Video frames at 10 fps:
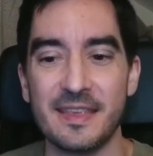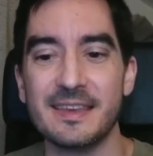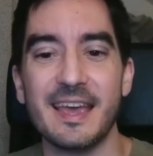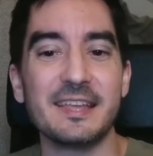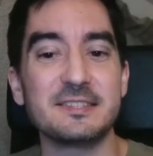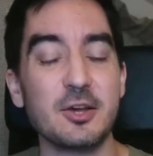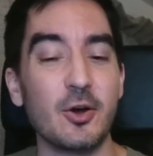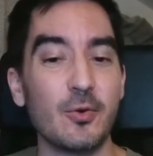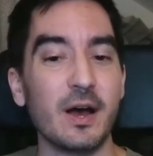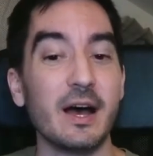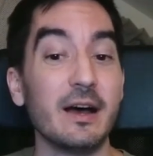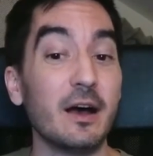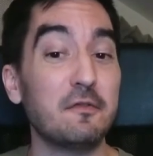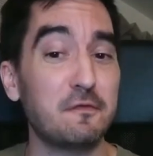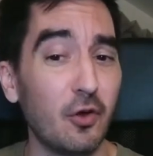And so
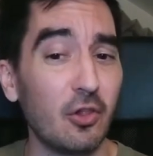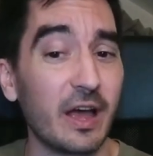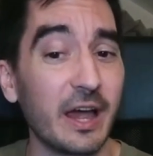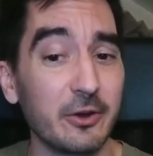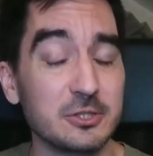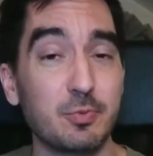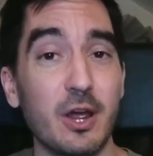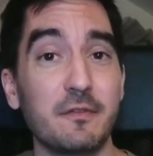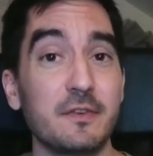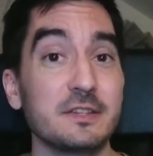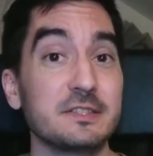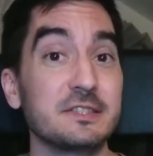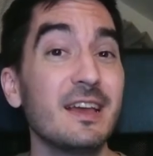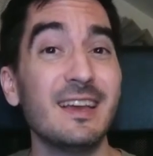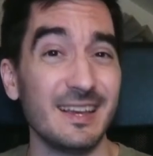a full Irish breakfast.
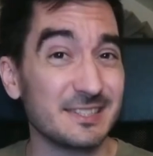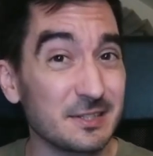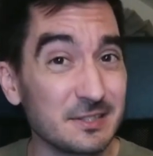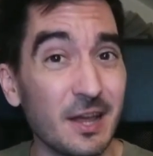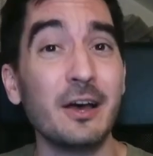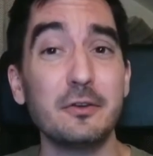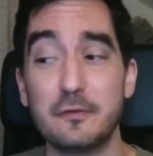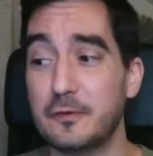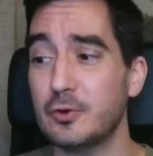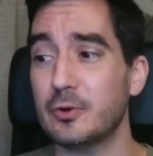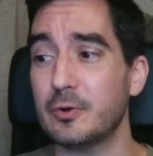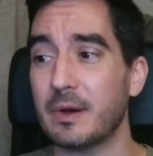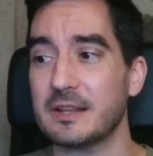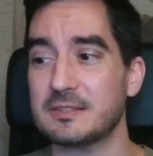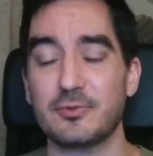It's a ton of food,
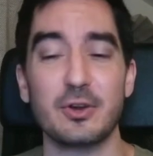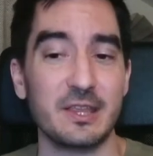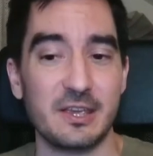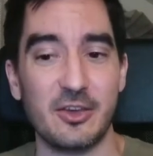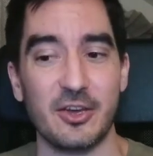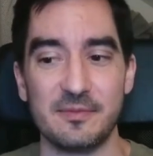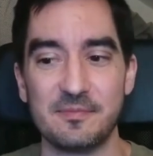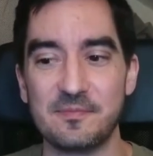but it's really good.